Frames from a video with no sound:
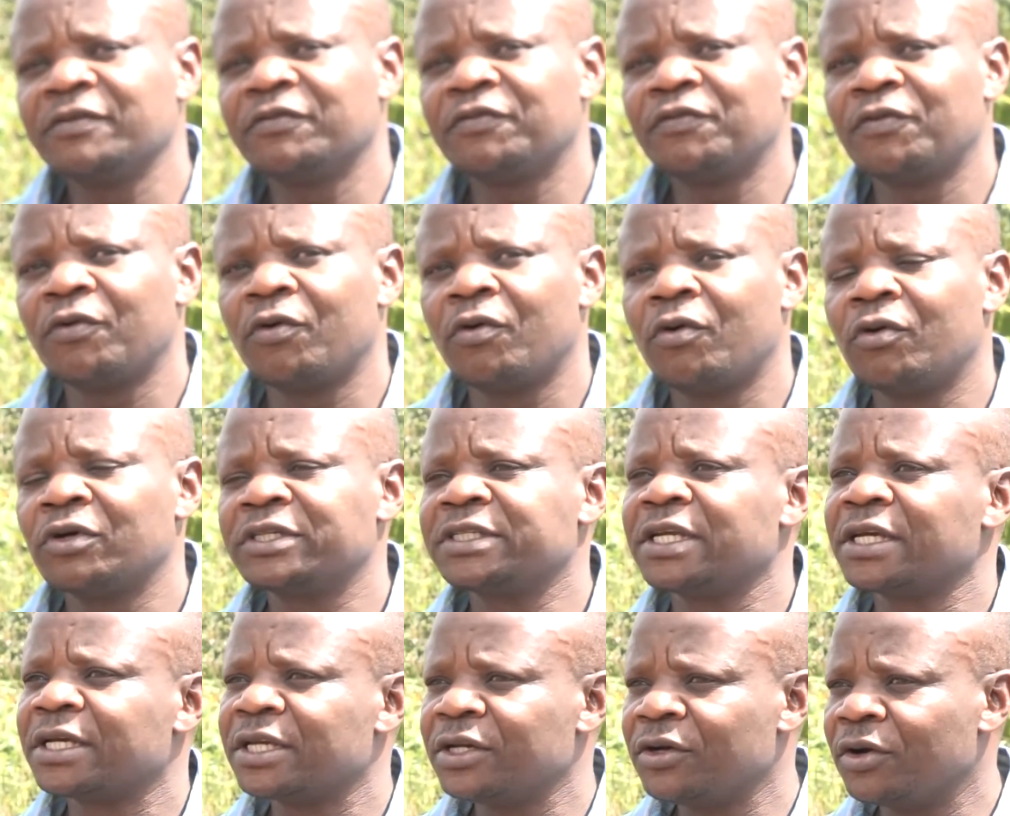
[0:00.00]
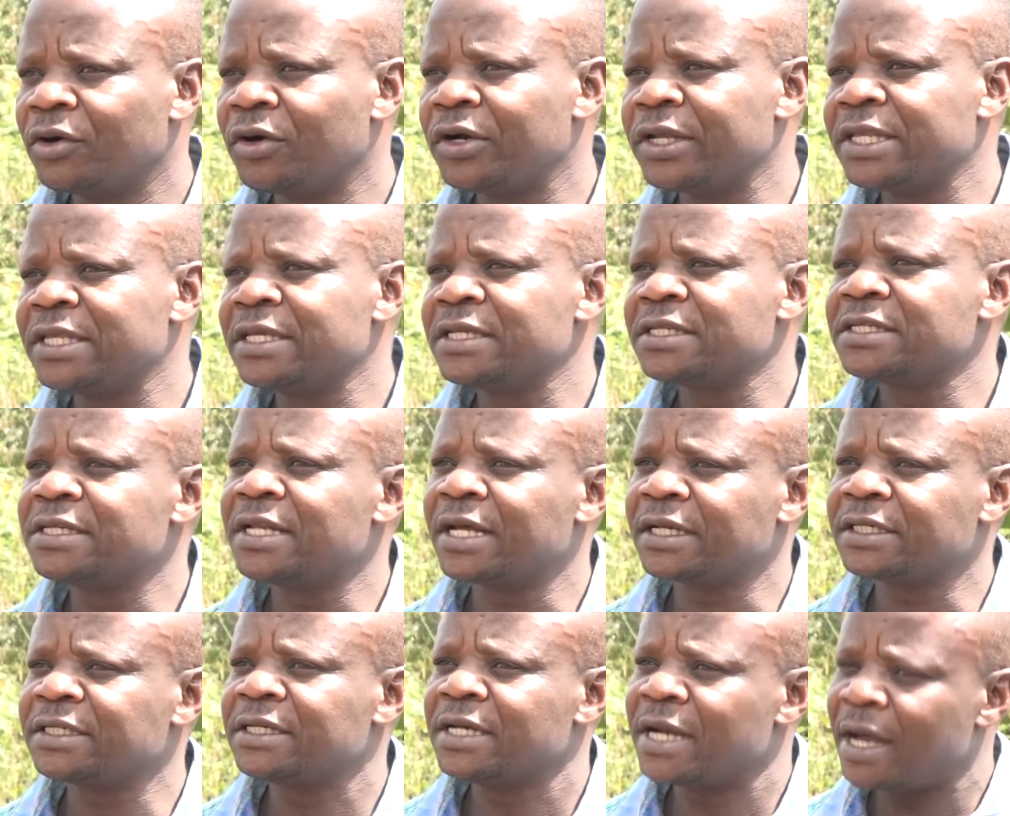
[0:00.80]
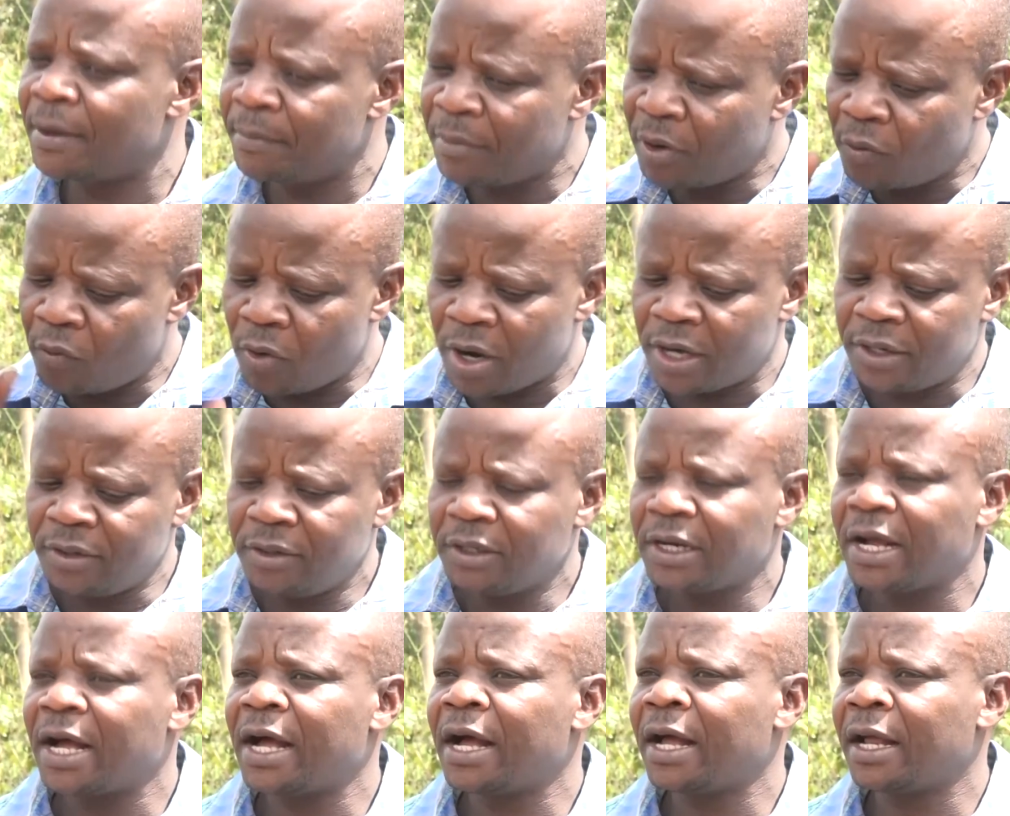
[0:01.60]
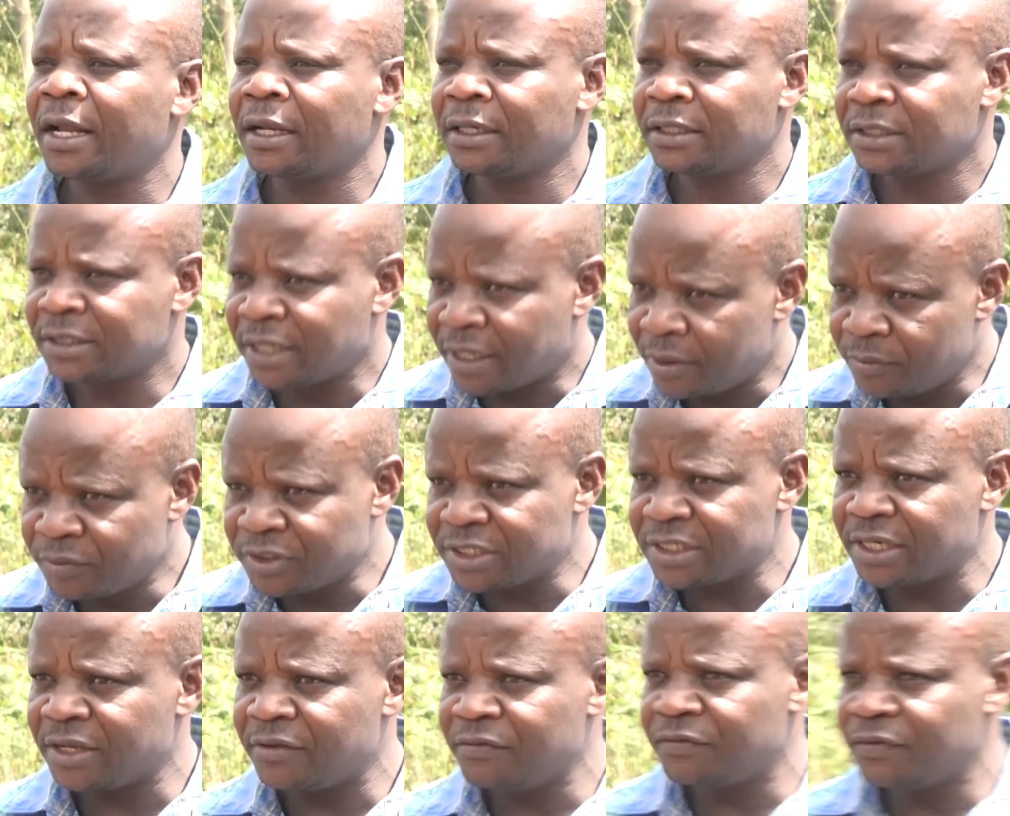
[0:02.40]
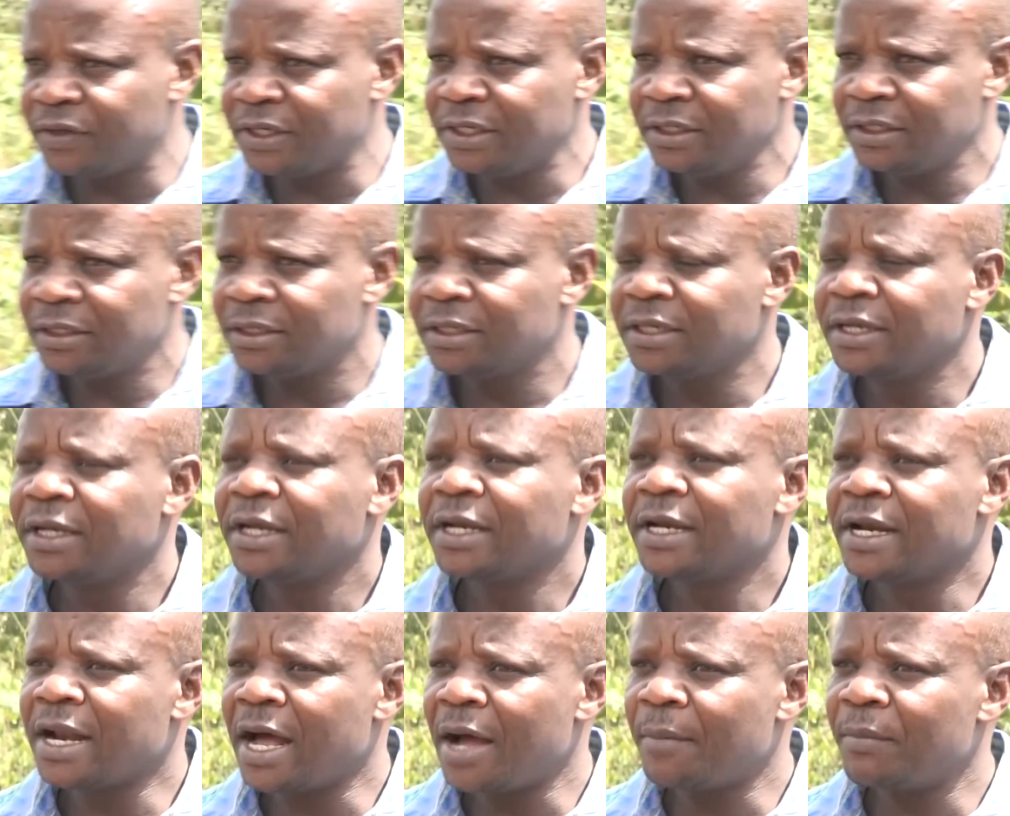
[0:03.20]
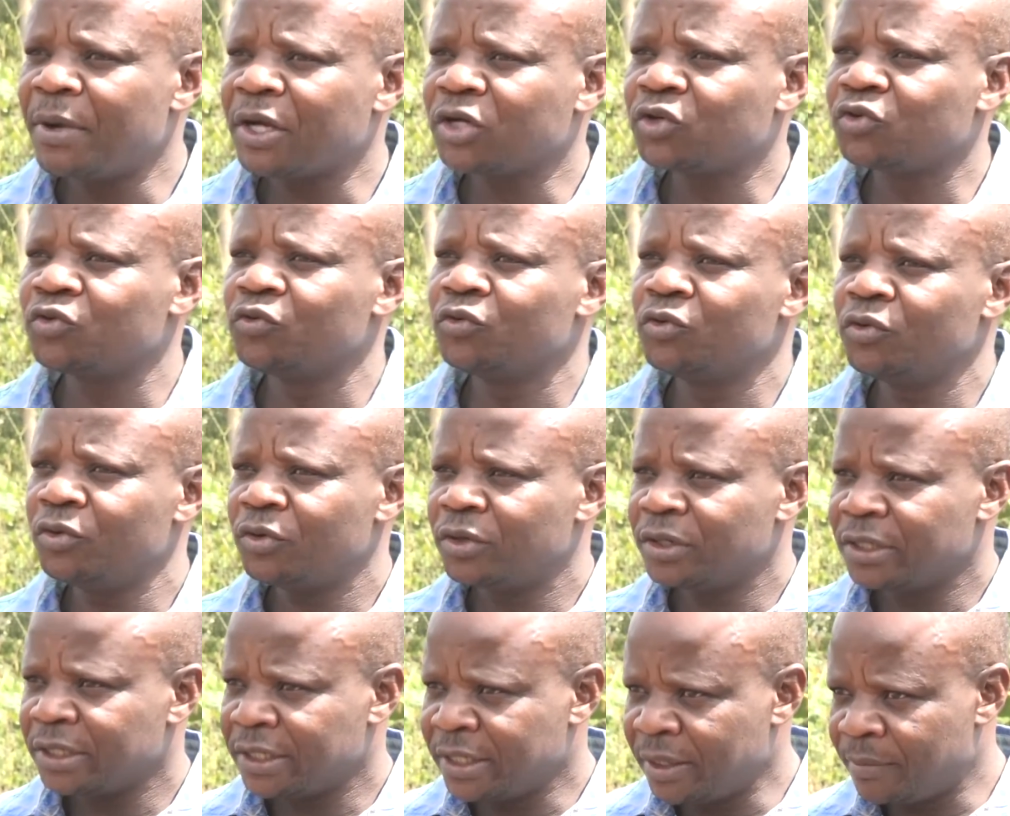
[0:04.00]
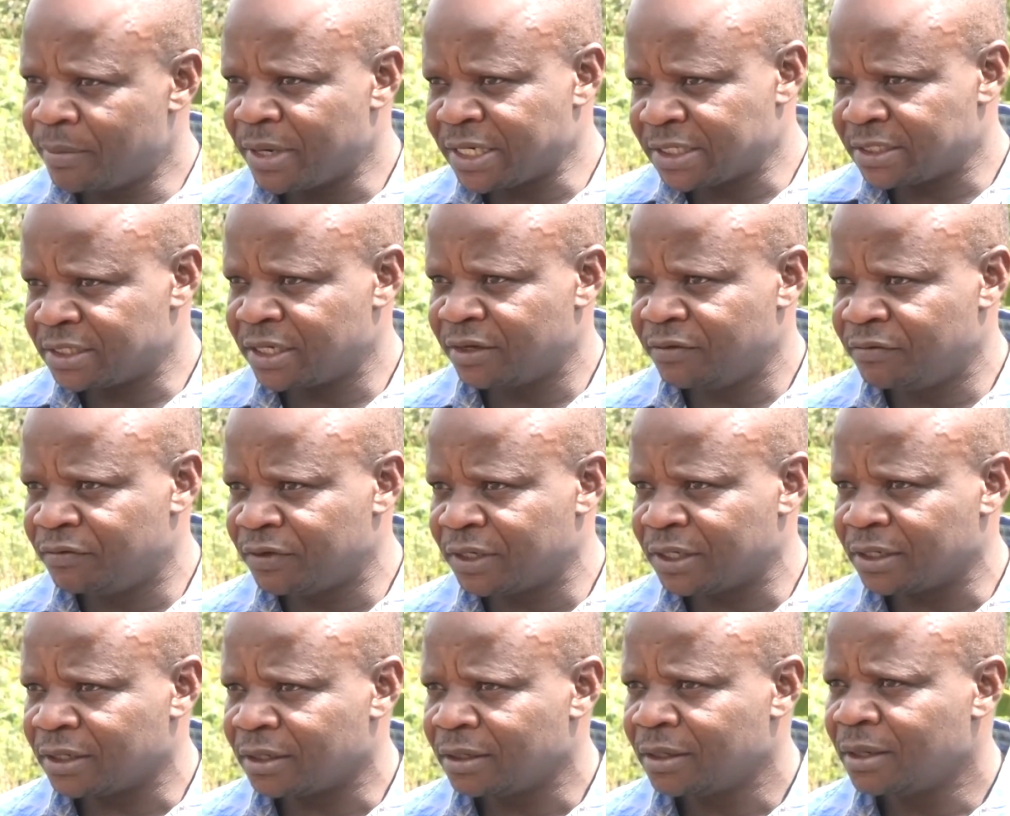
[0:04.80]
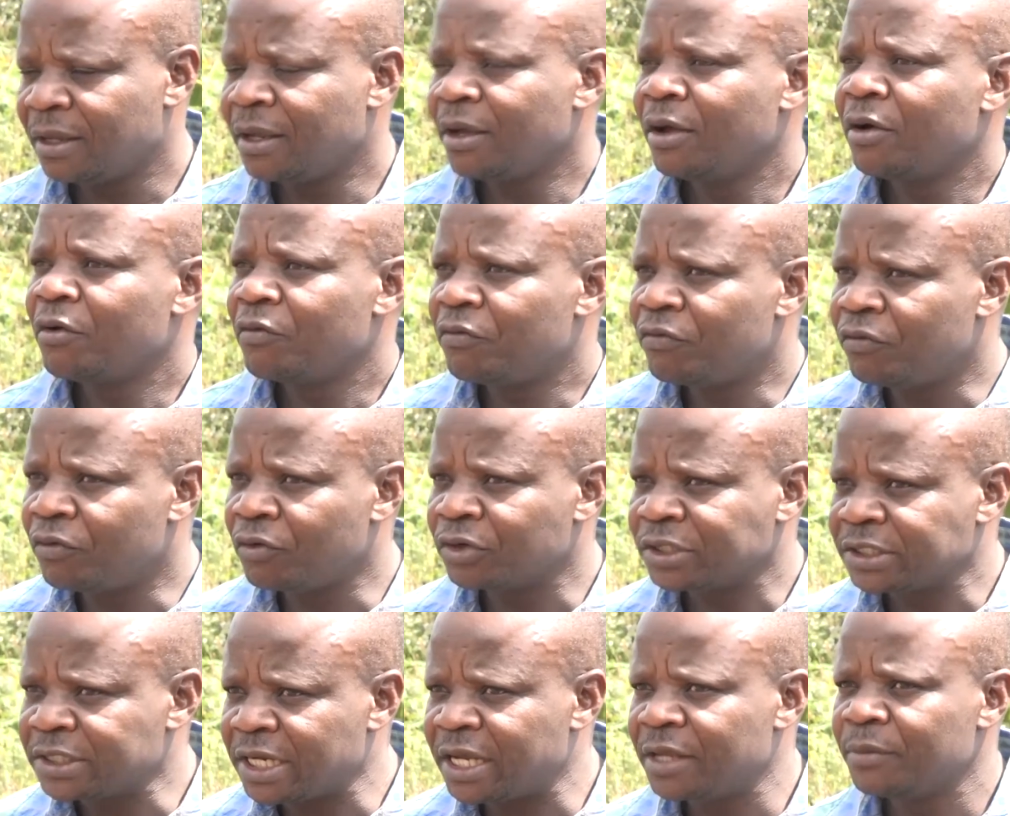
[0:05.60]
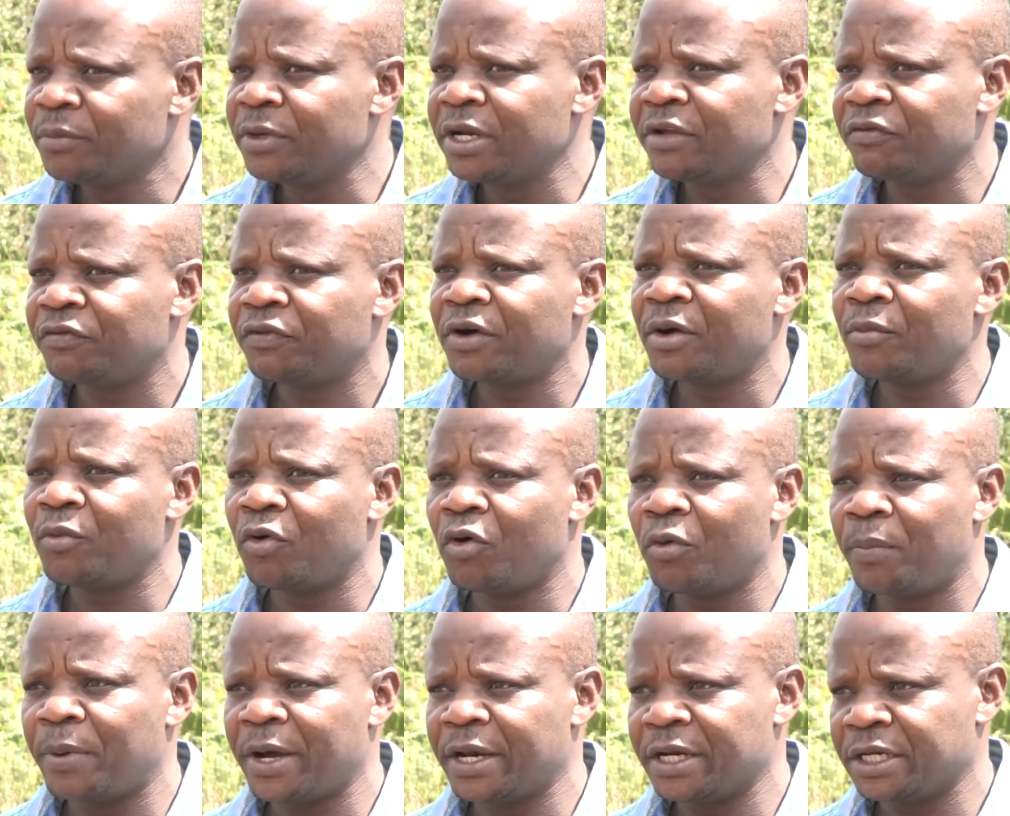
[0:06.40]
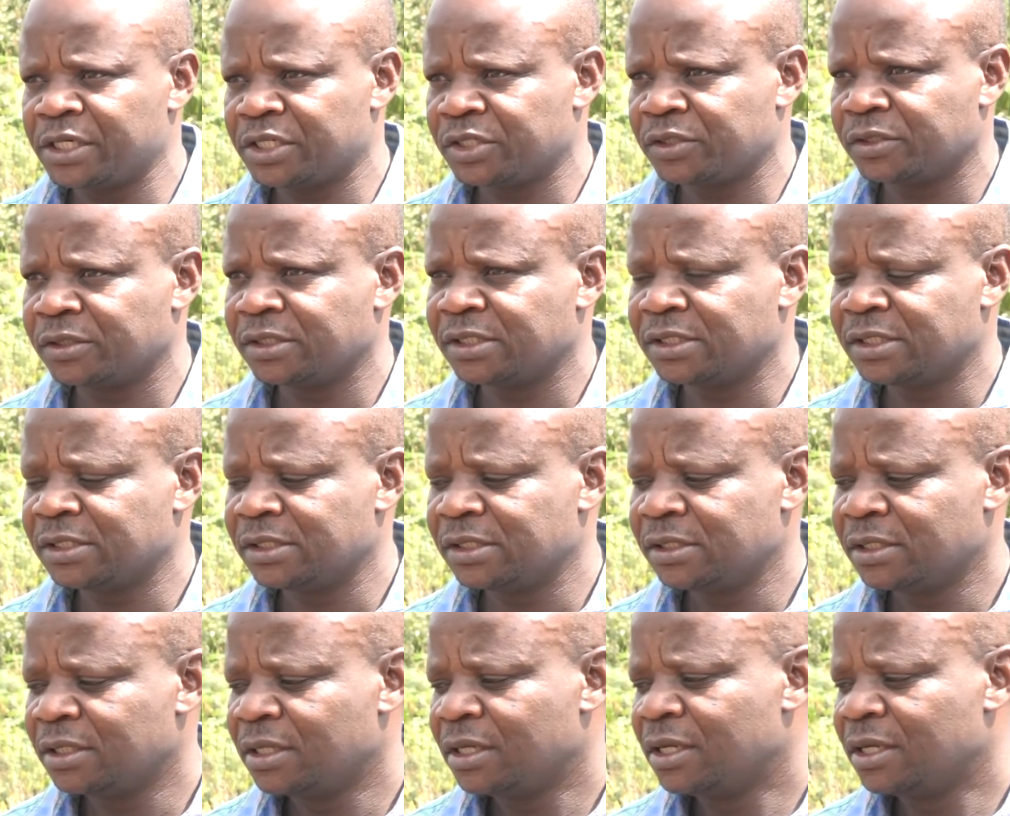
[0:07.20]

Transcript: for technologies that, number one, are time saving, number two, labor saving for timely farm operations.